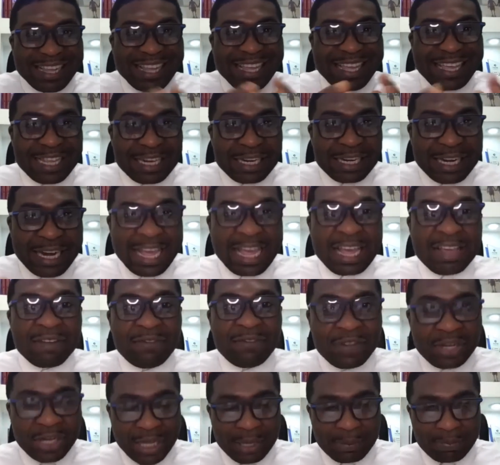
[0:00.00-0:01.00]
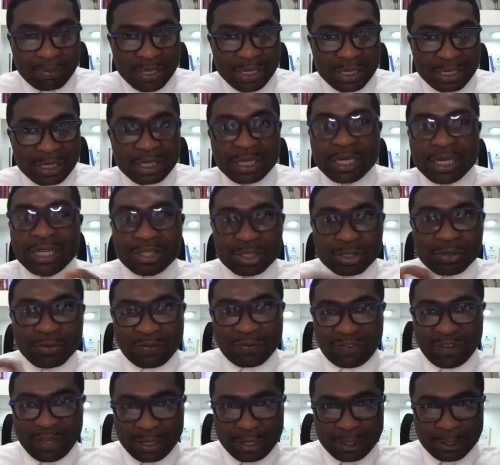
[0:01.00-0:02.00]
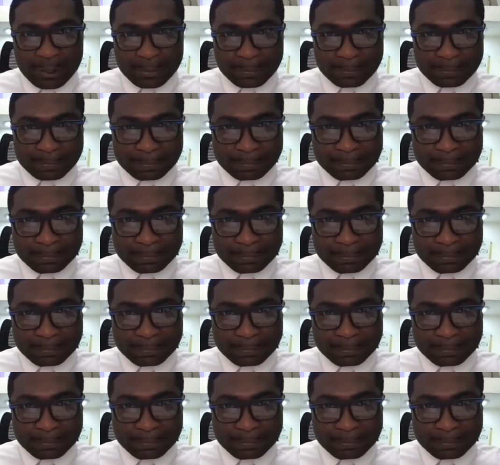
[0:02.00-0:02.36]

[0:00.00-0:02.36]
inevitably leads to failure.